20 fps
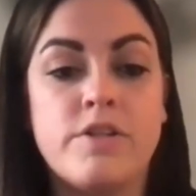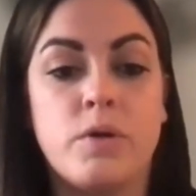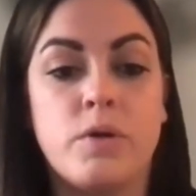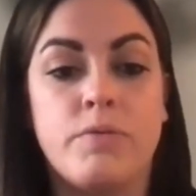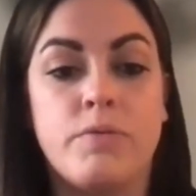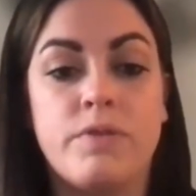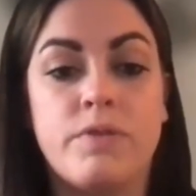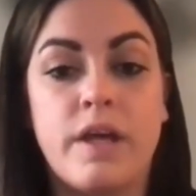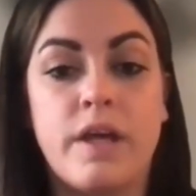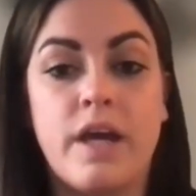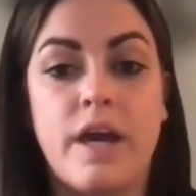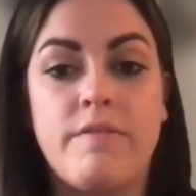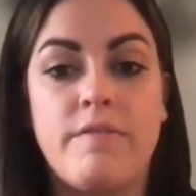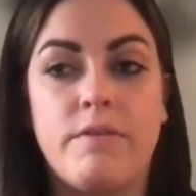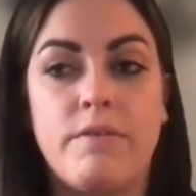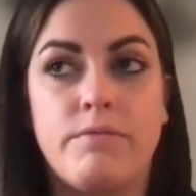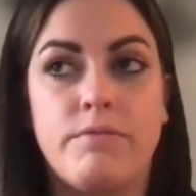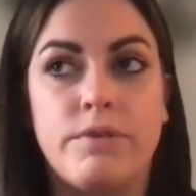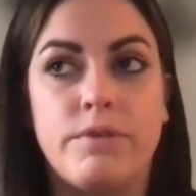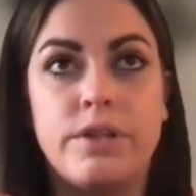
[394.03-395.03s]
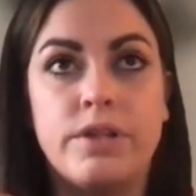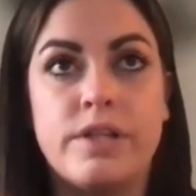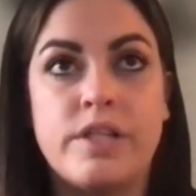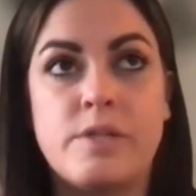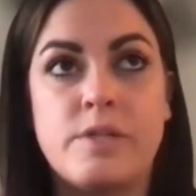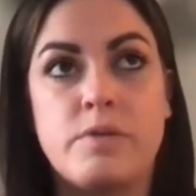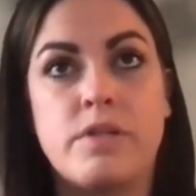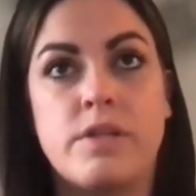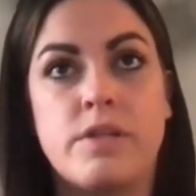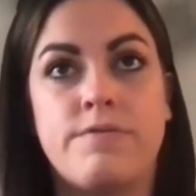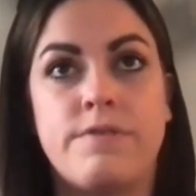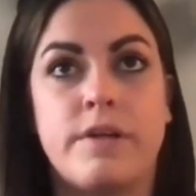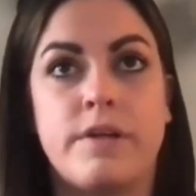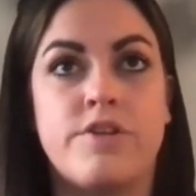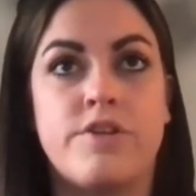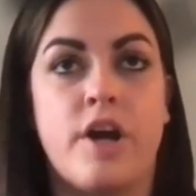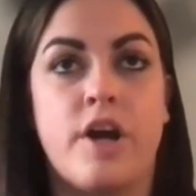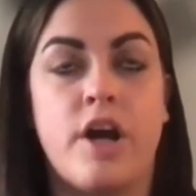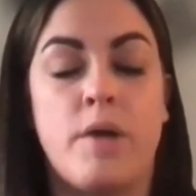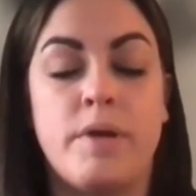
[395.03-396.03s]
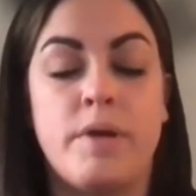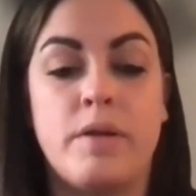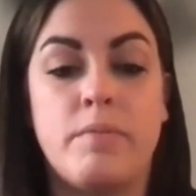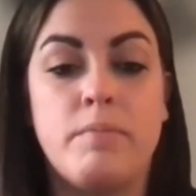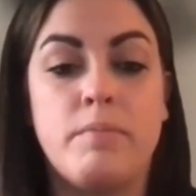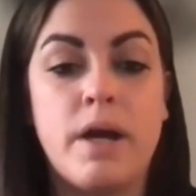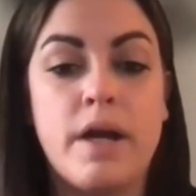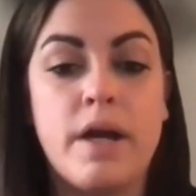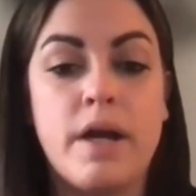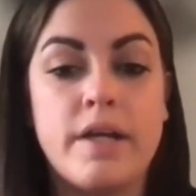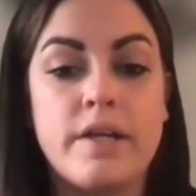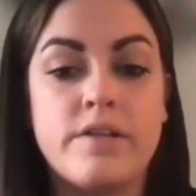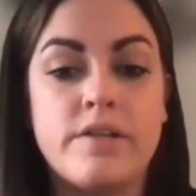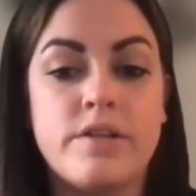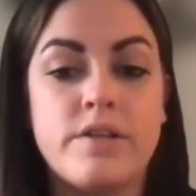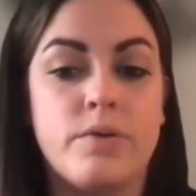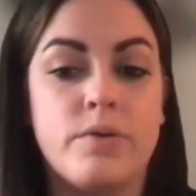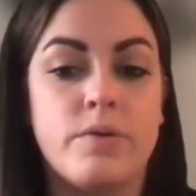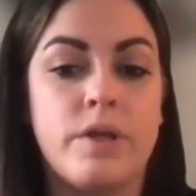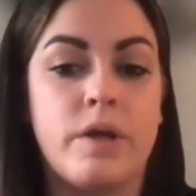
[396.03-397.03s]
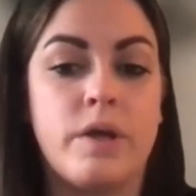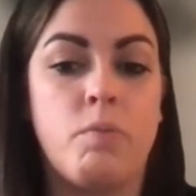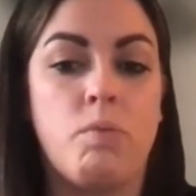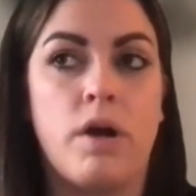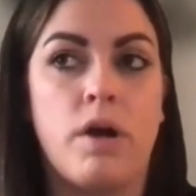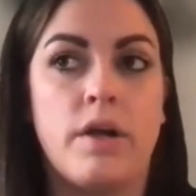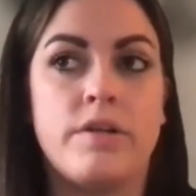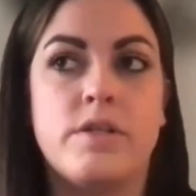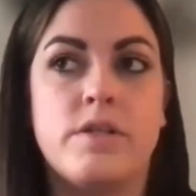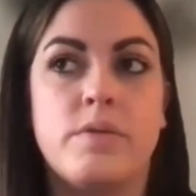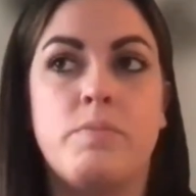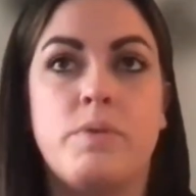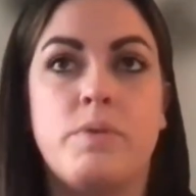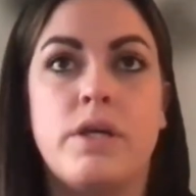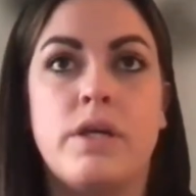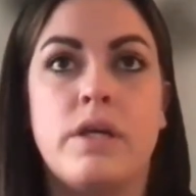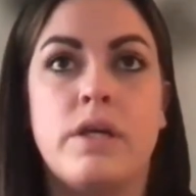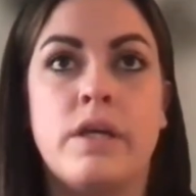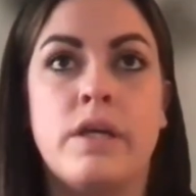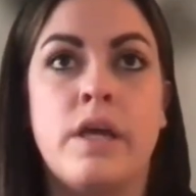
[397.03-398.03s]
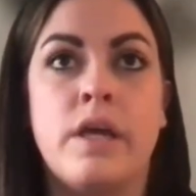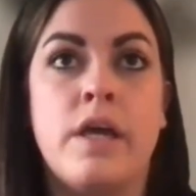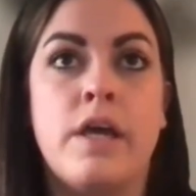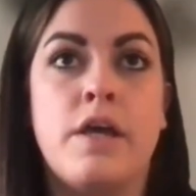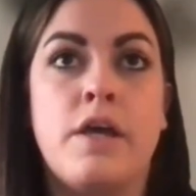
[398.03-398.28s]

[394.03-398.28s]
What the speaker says: So if they have a really specific job in mind, they want to be